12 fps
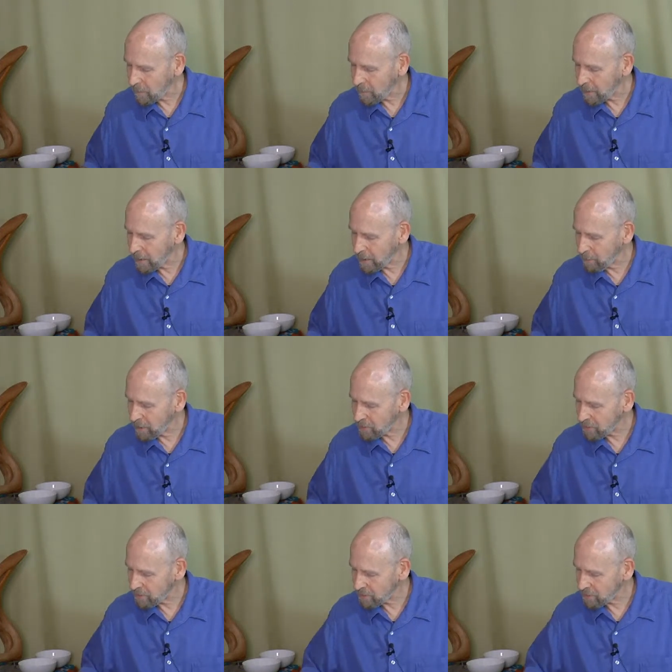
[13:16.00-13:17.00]
any
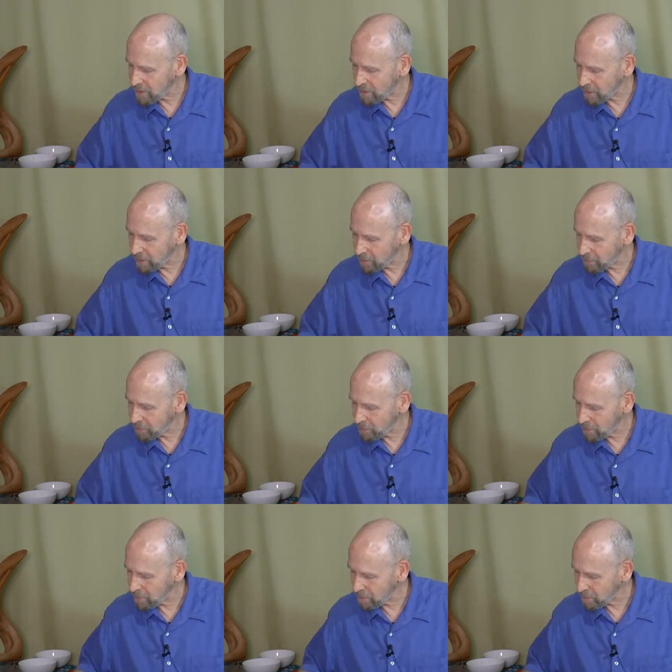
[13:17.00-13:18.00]
messages coming through.